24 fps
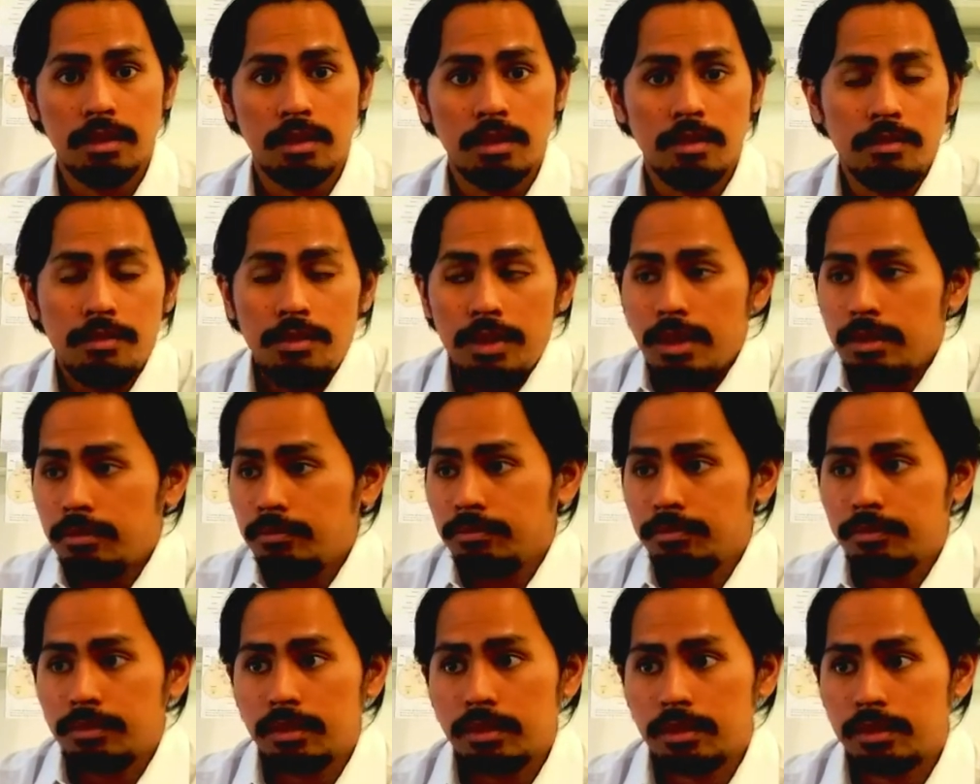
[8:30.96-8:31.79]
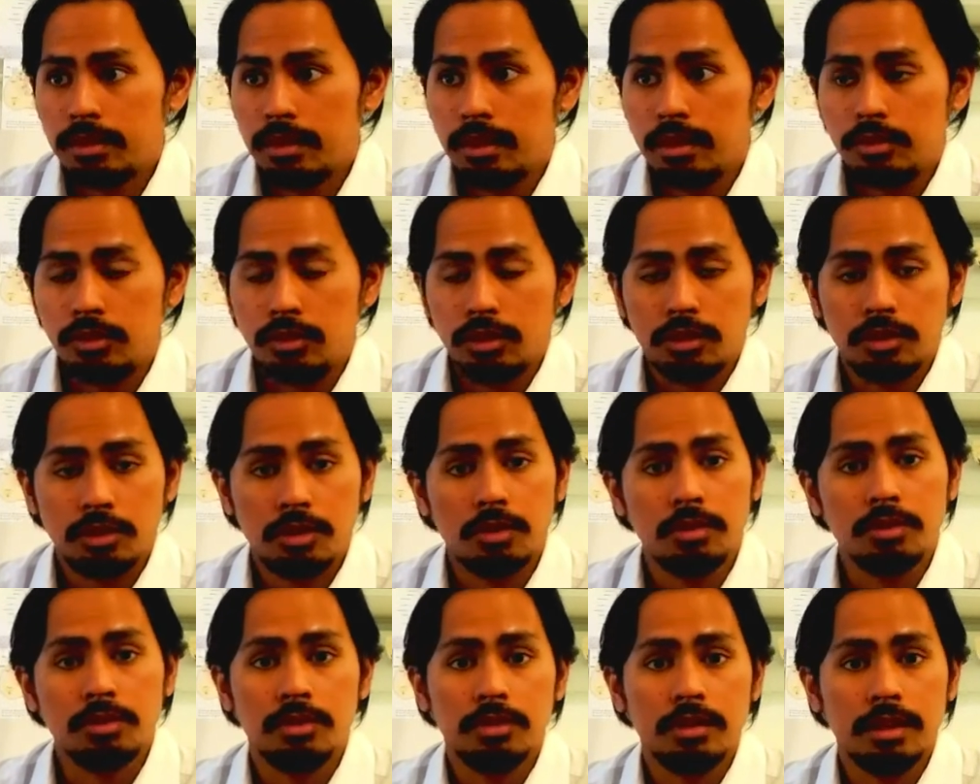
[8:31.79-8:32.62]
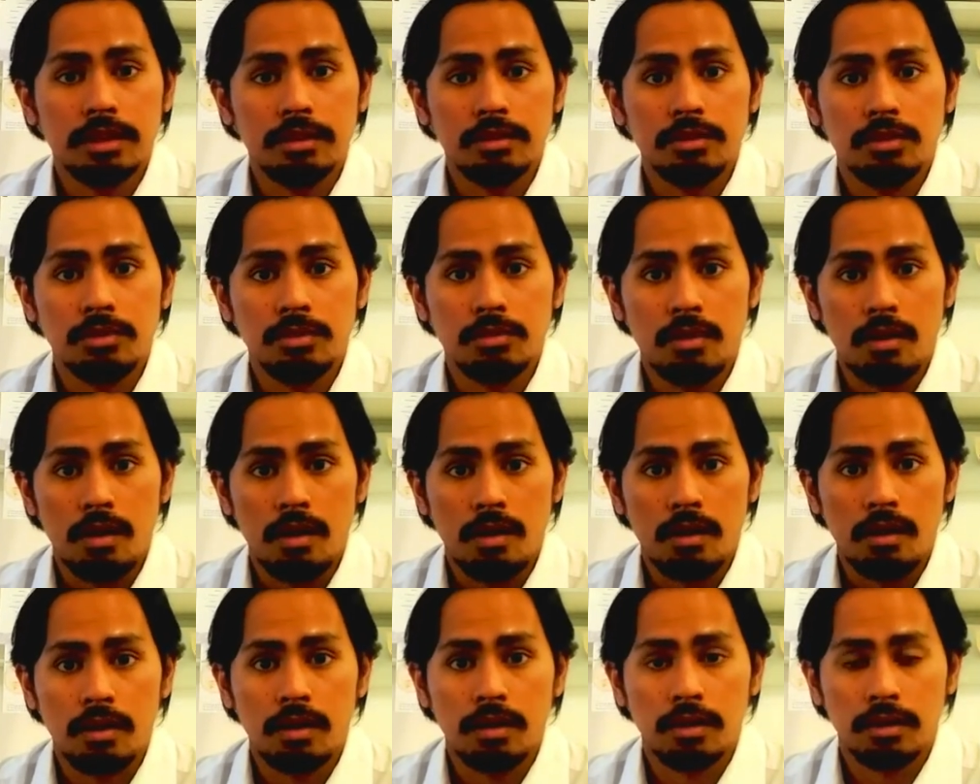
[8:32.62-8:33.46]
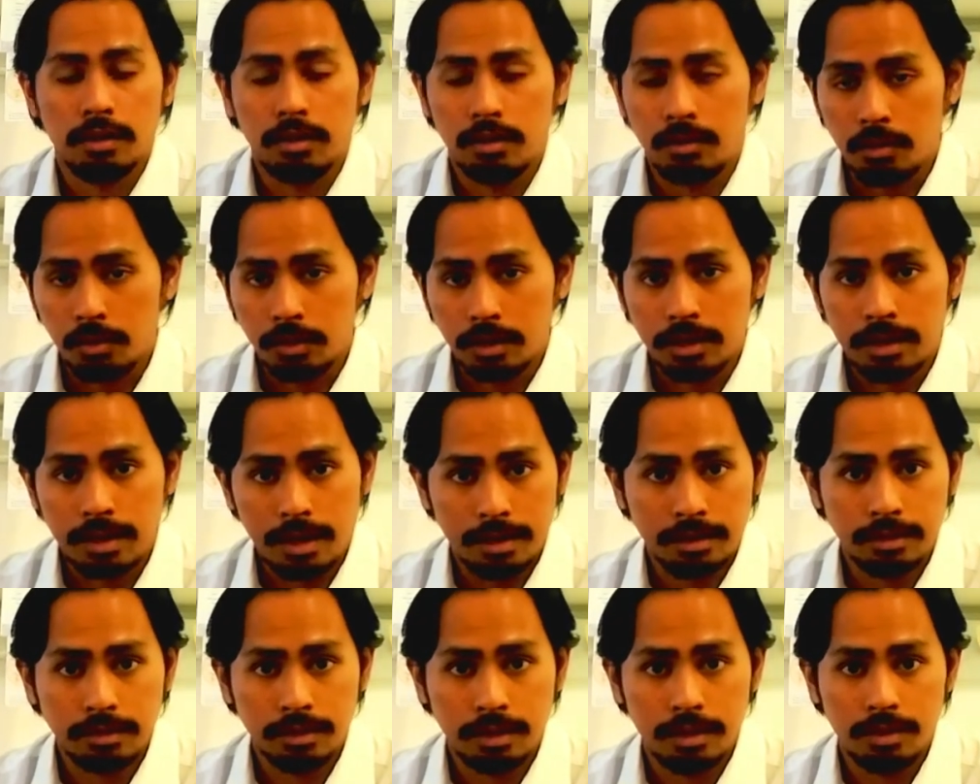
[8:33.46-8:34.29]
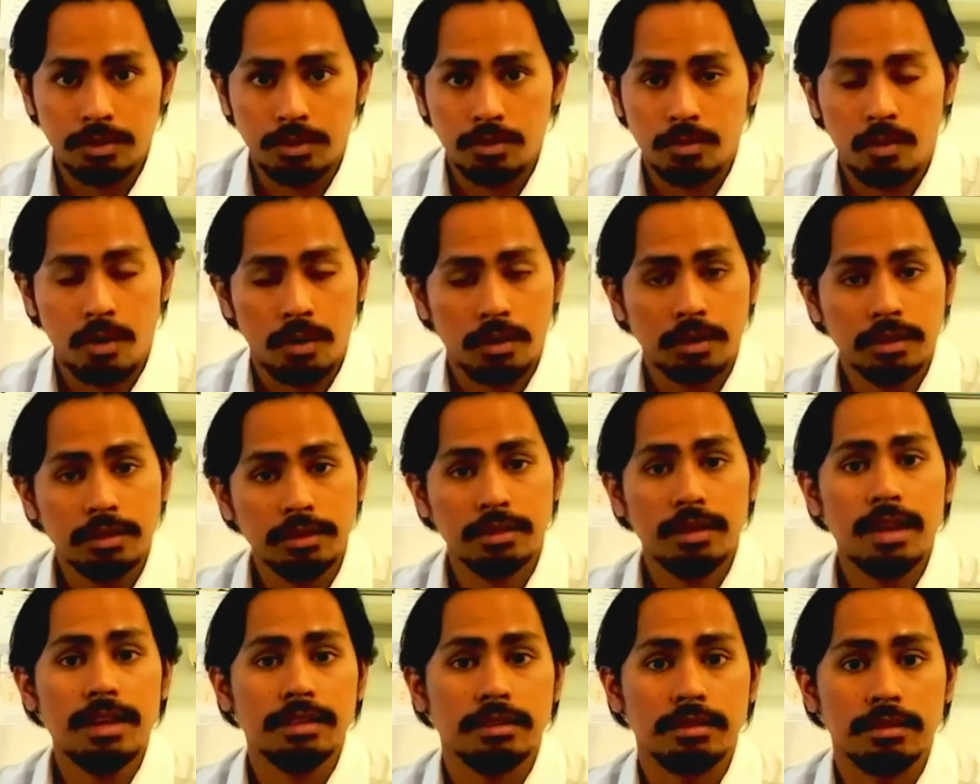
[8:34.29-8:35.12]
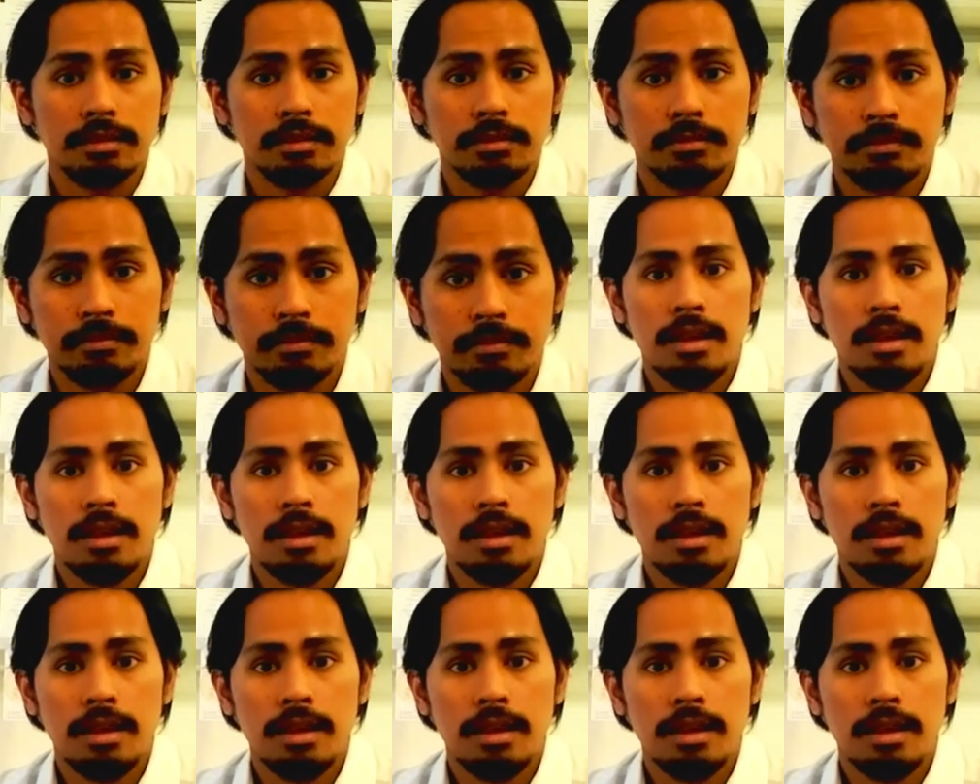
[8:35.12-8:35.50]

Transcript: then it just shows you that you are organized and you are concise.